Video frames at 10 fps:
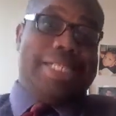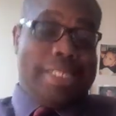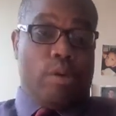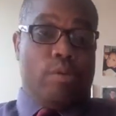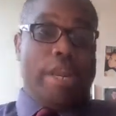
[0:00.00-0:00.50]

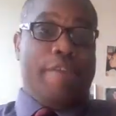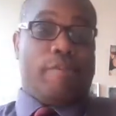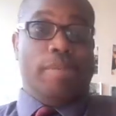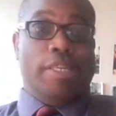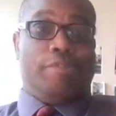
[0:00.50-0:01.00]
Don't eat
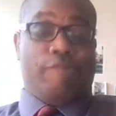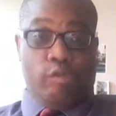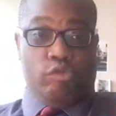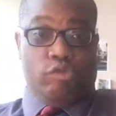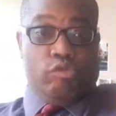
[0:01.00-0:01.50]
from this
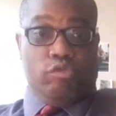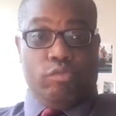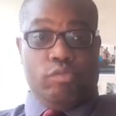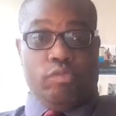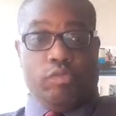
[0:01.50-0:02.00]
fruit.
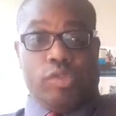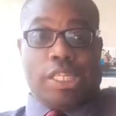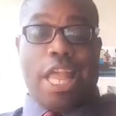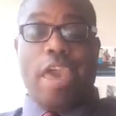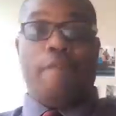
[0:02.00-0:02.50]

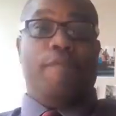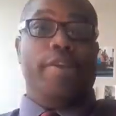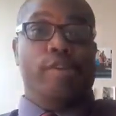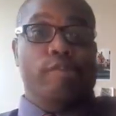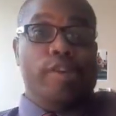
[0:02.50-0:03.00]
If
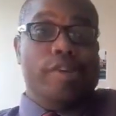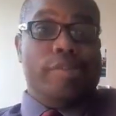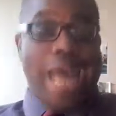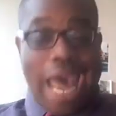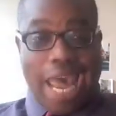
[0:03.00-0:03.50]
you do,
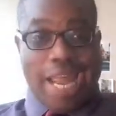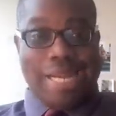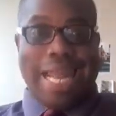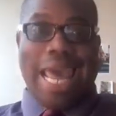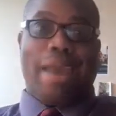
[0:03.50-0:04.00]
you'll die.
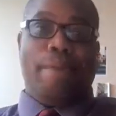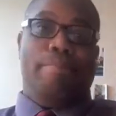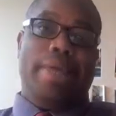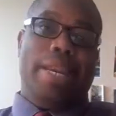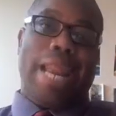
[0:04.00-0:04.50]
That
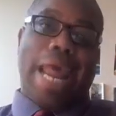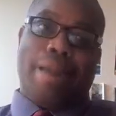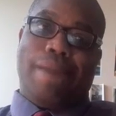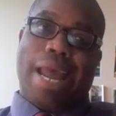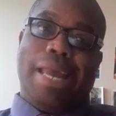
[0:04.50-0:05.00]
completed
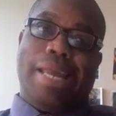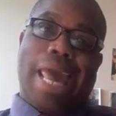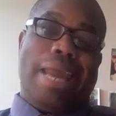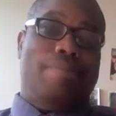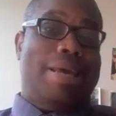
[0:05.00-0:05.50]
Adam. Now
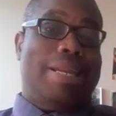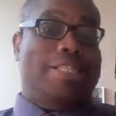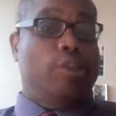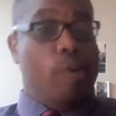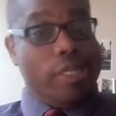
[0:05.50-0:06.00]
Adam had a
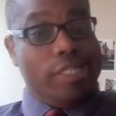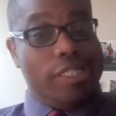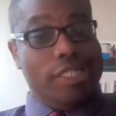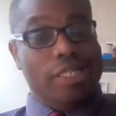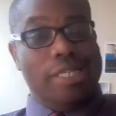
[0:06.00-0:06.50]

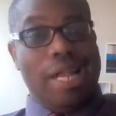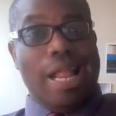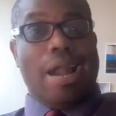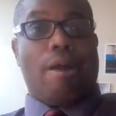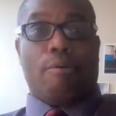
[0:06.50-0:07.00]
choice,
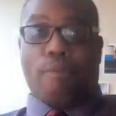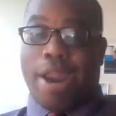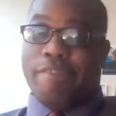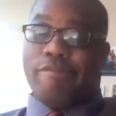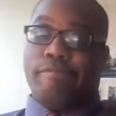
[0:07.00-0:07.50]

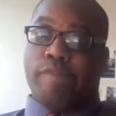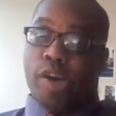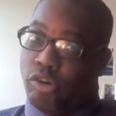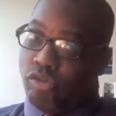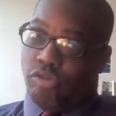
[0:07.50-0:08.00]
right from
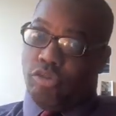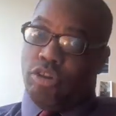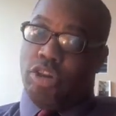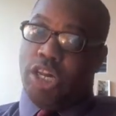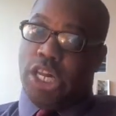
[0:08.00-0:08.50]
wrong.
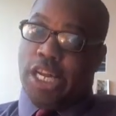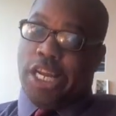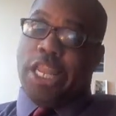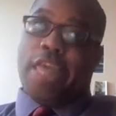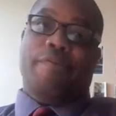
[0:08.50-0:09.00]

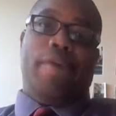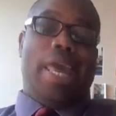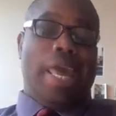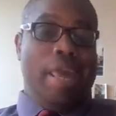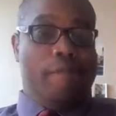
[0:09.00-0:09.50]
If you
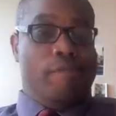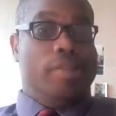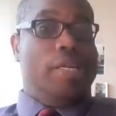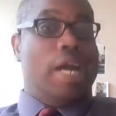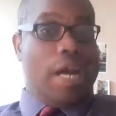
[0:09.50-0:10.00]
eat from
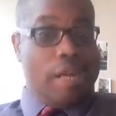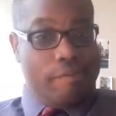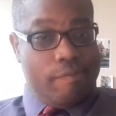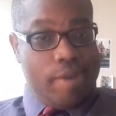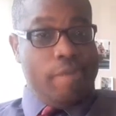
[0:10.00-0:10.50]
the
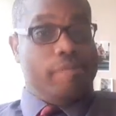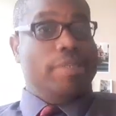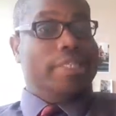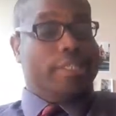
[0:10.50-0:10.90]
garden, you eat from the tree.